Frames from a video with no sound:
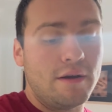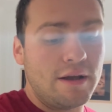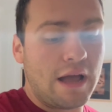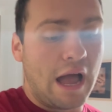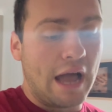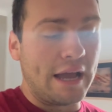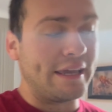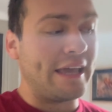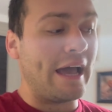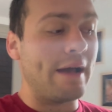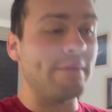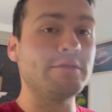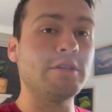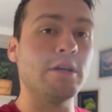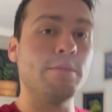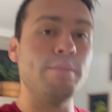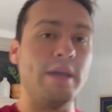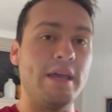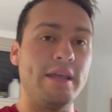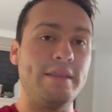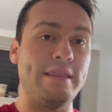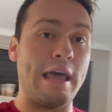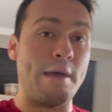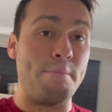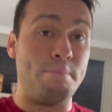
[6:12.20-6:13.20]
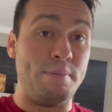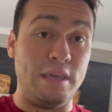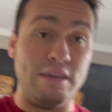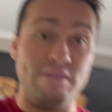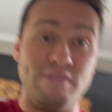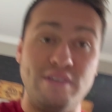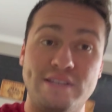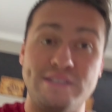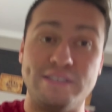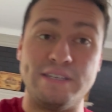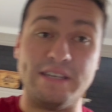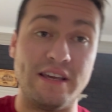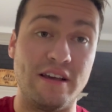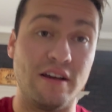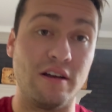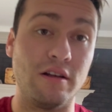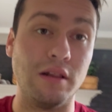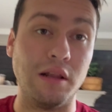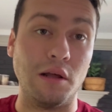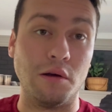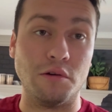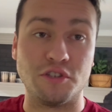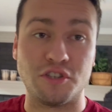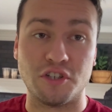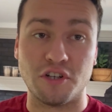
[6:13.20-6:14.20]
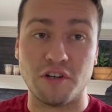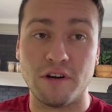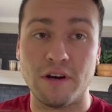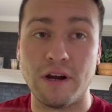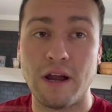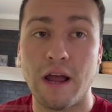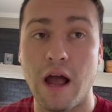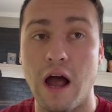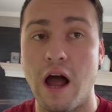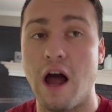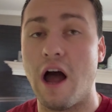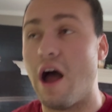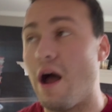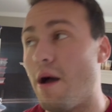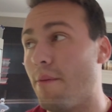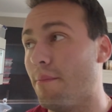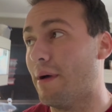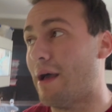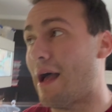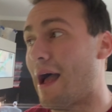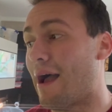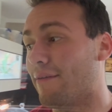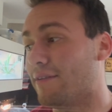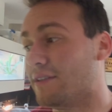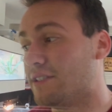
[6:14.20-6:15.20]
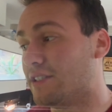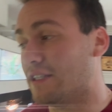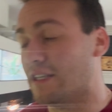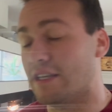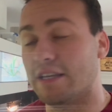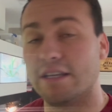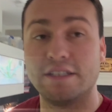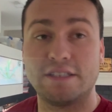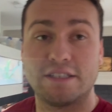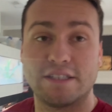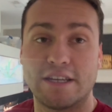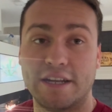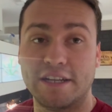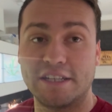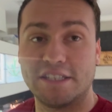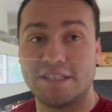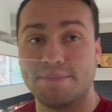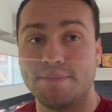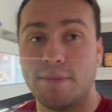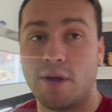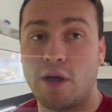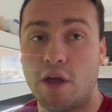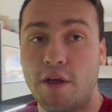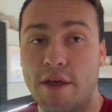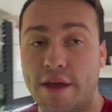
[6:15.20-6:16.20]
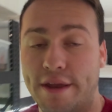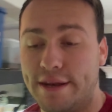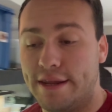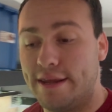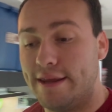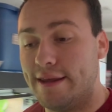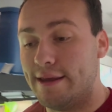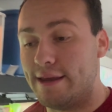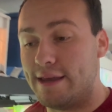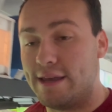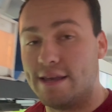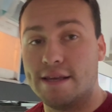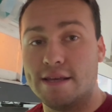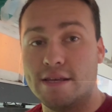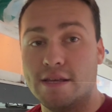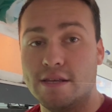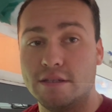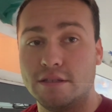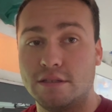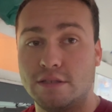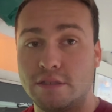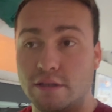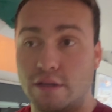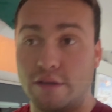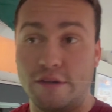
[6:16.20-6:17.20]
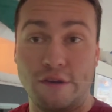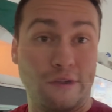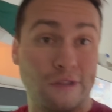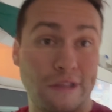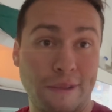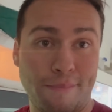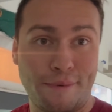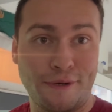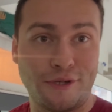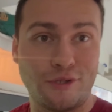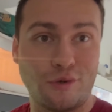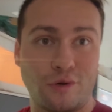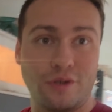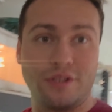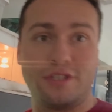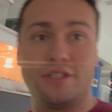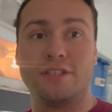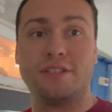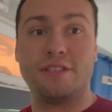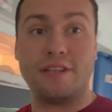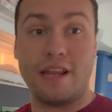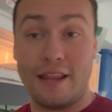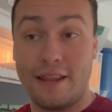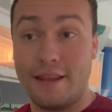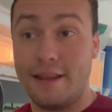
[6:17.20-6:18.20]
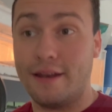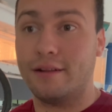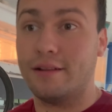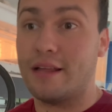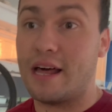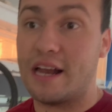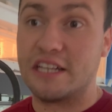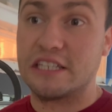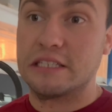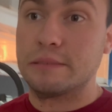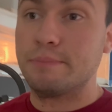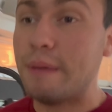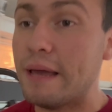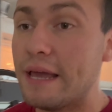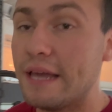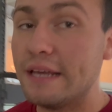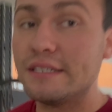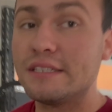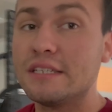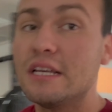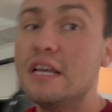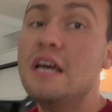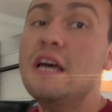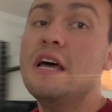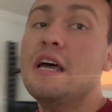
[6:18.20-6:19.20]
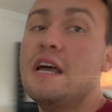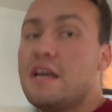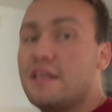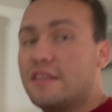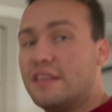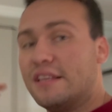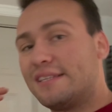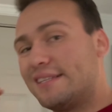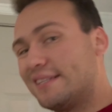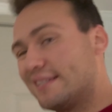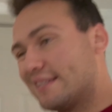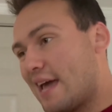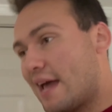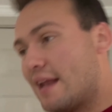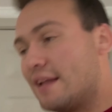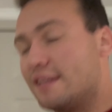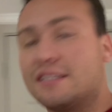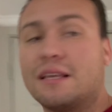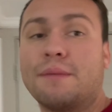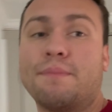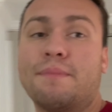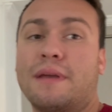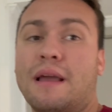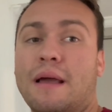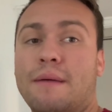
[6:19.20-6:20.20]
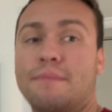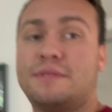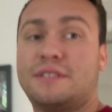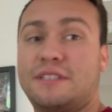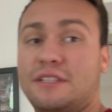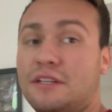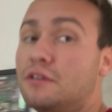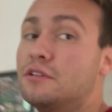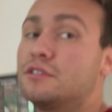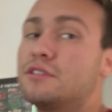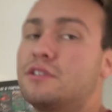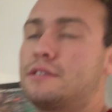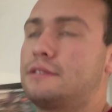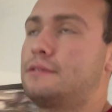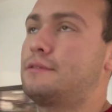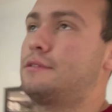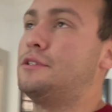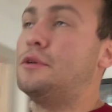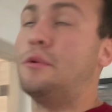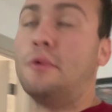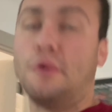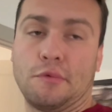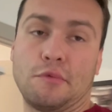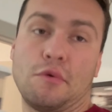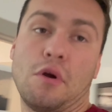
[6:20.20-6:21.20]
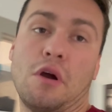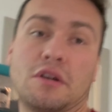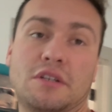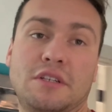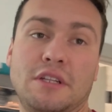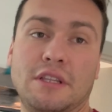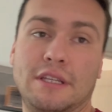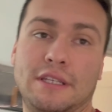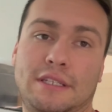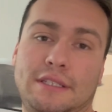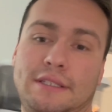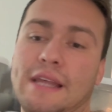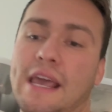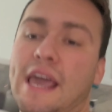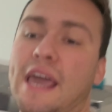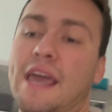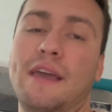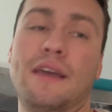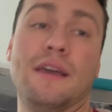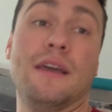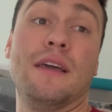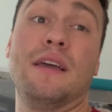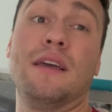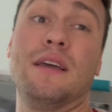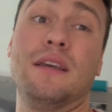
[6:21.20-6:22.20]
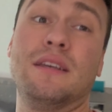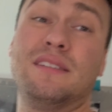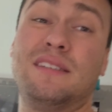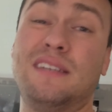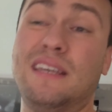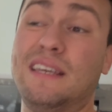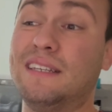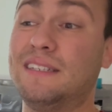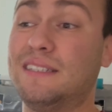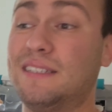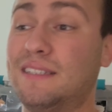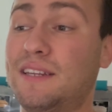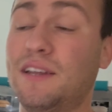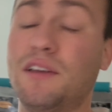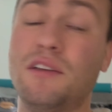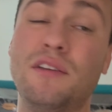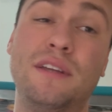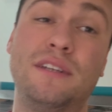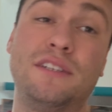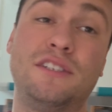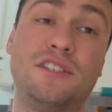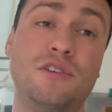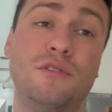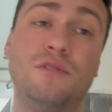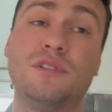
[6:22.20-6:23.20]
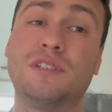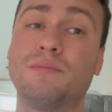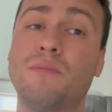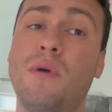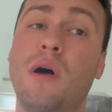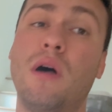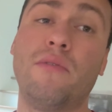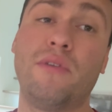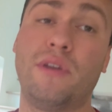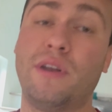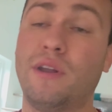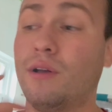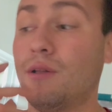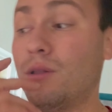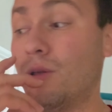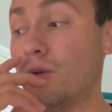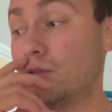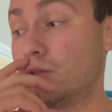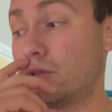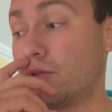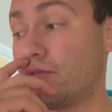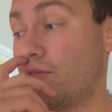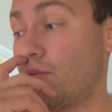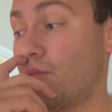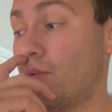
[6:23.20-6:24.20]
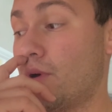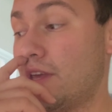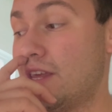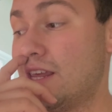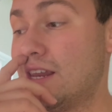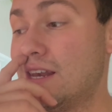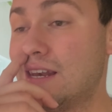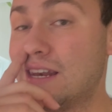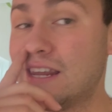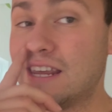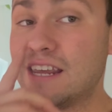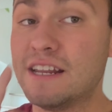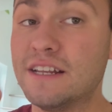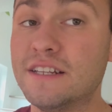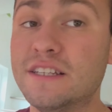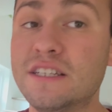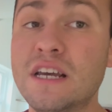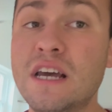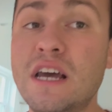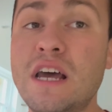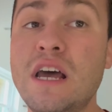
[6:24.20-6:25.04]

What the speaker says: I kept him in that PVC enclosure, but obviously it's getting small, and he is, you know, leopard tortoises, they need a lot of space. This is kind of something I'm still doing wrong to this day, is he's still in too small an enclosure for what he needs.